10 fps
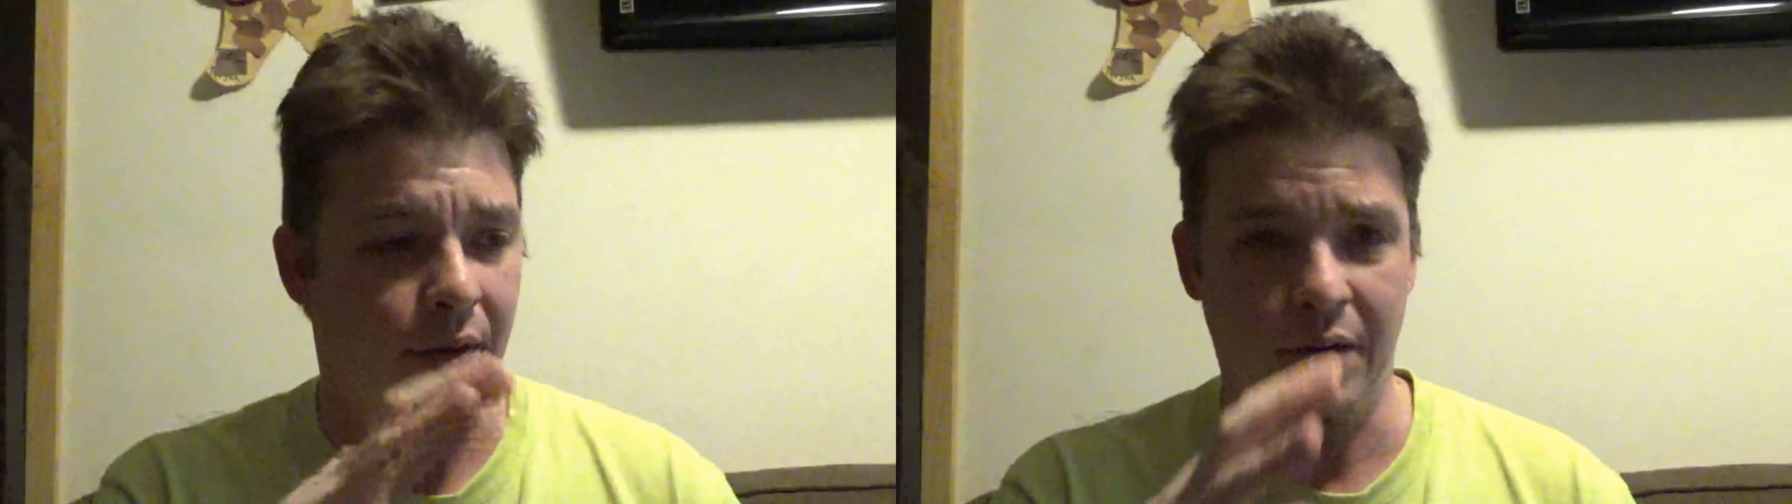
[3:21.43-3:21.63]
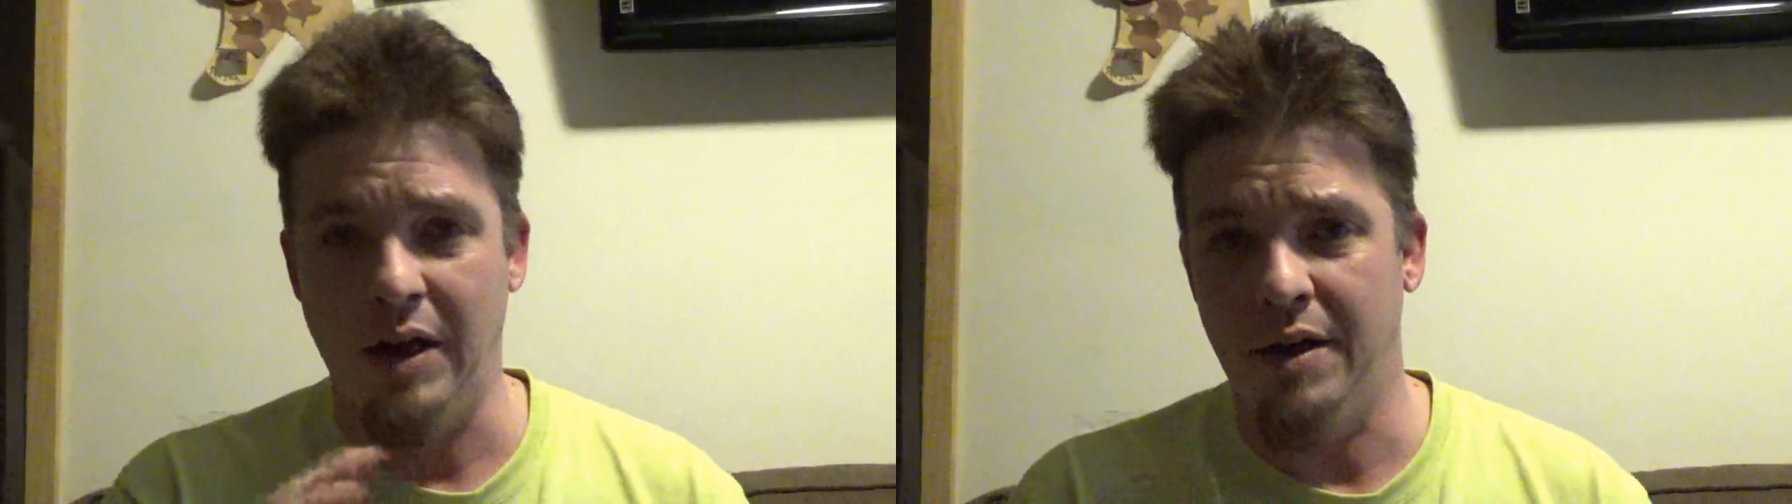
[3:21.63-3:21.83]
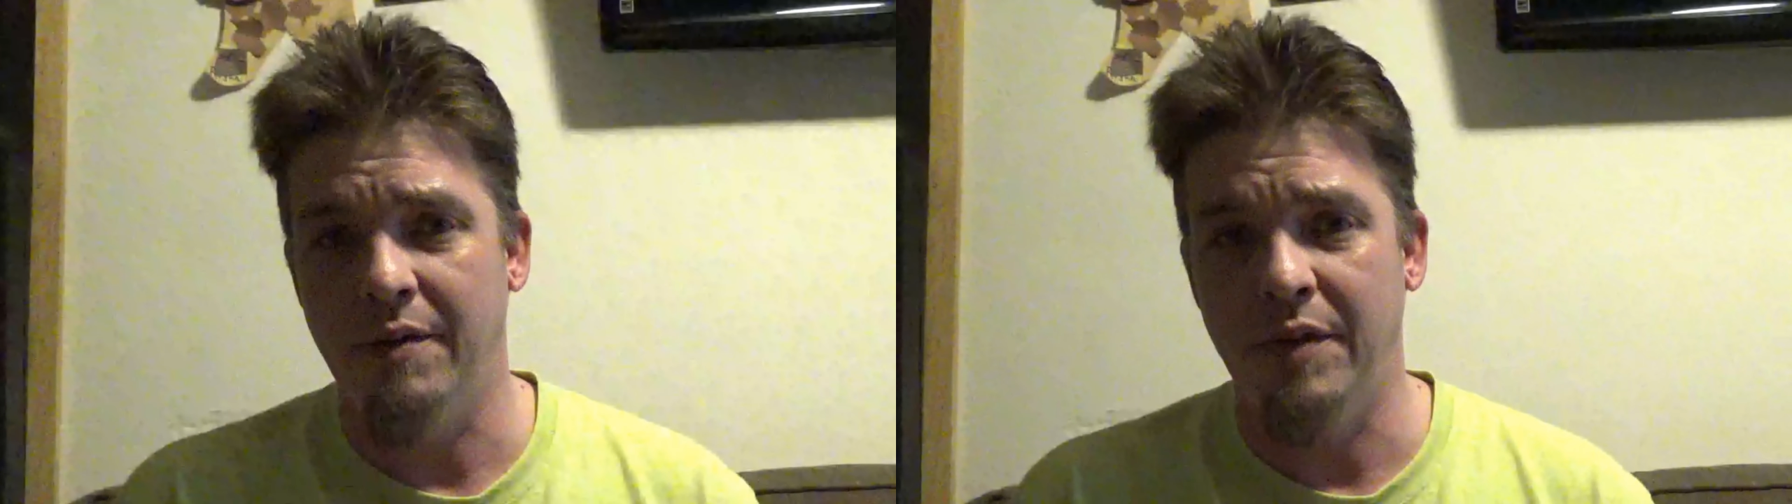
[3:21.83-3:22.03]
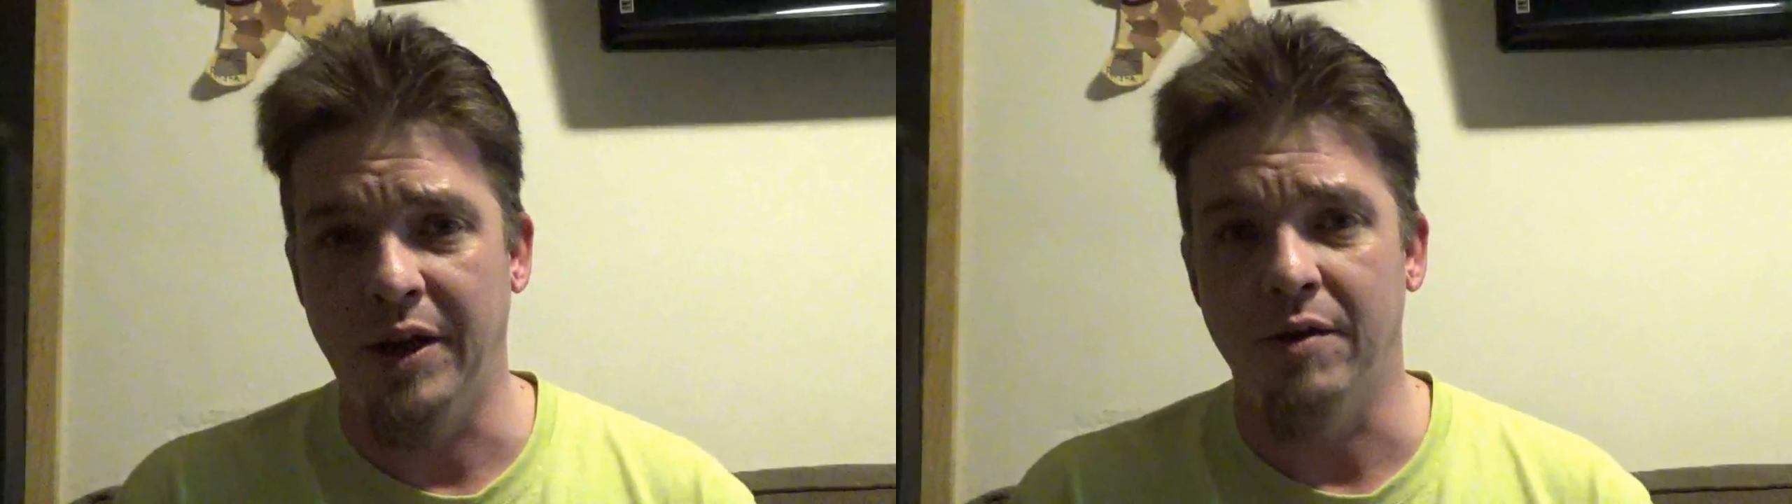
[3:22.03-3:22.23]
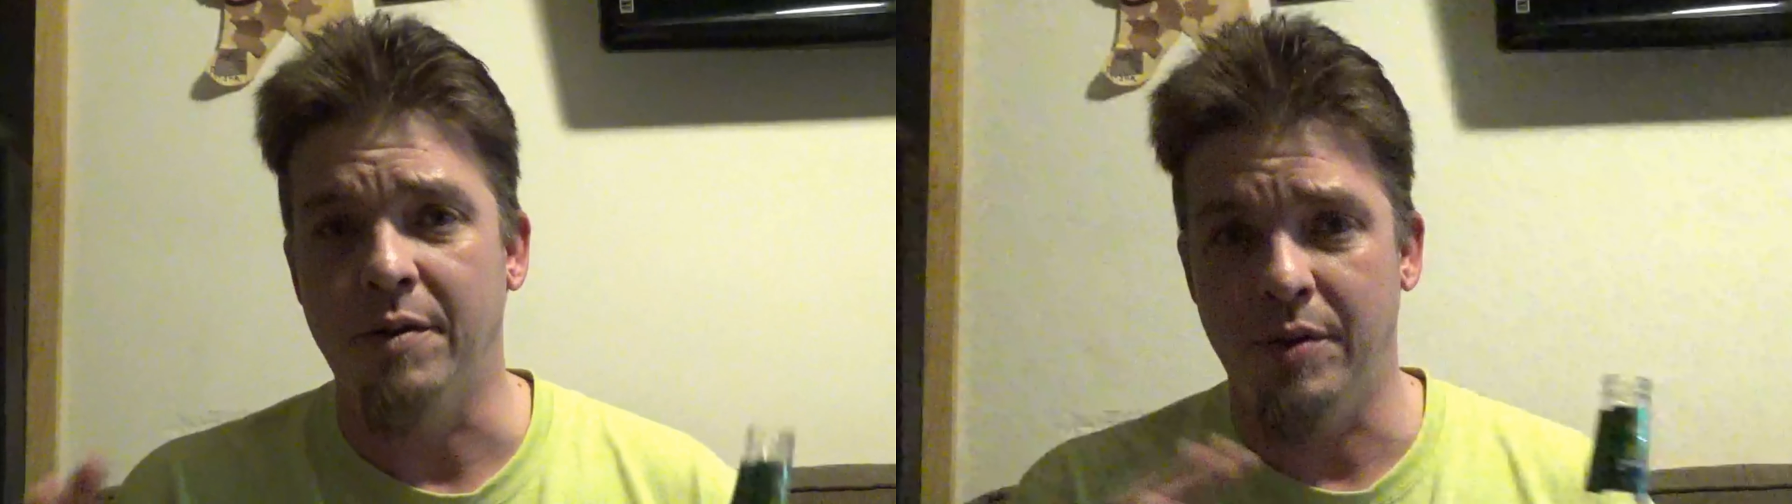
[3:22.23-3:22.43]
I've got enough
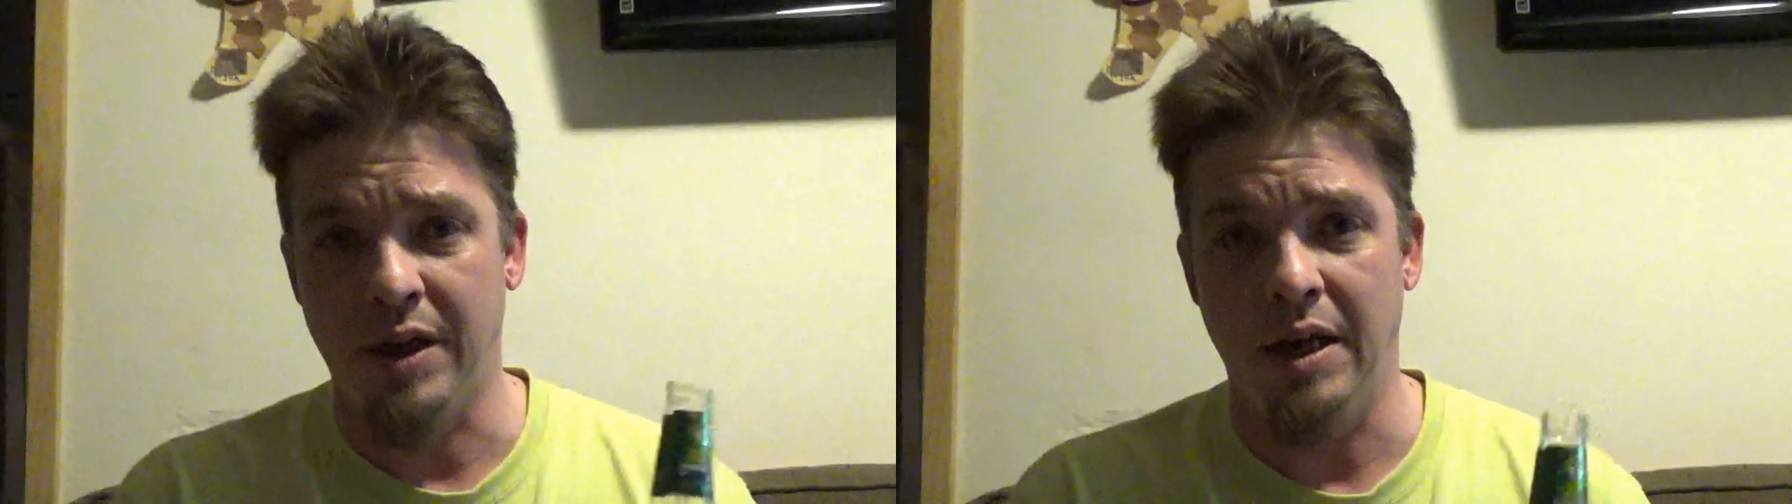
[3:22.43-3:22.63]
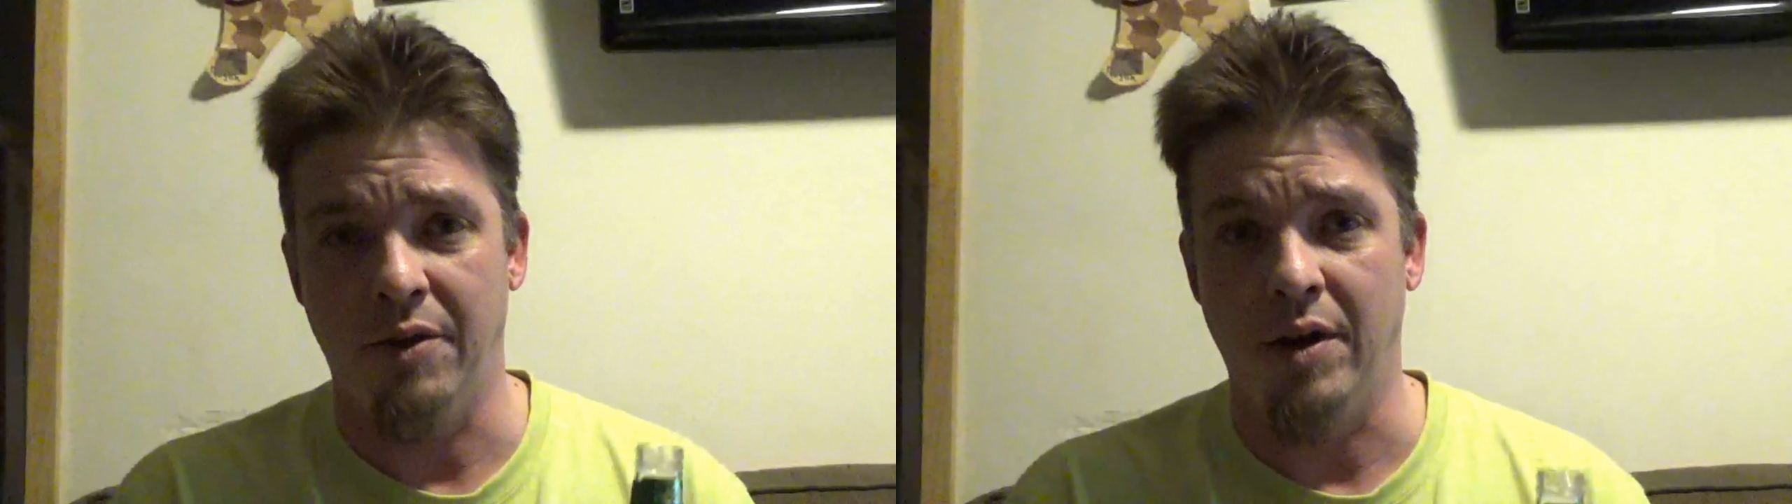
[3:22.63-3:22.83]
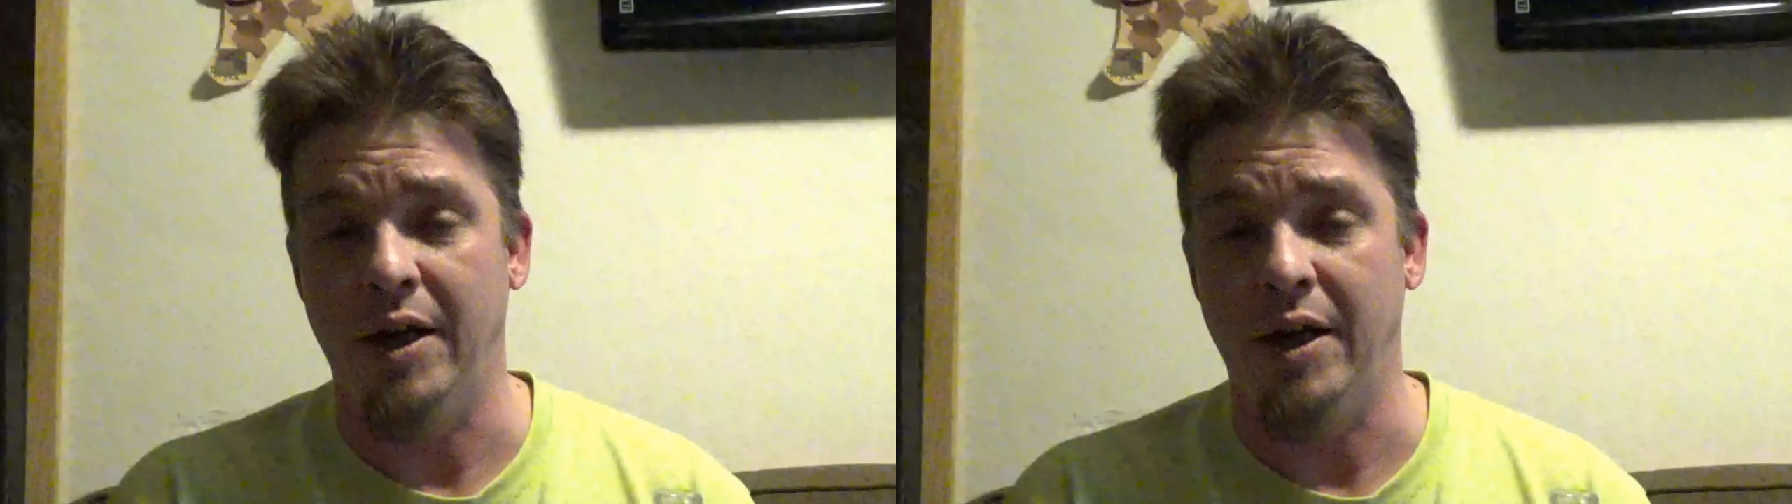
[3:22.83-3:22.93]
video to put together,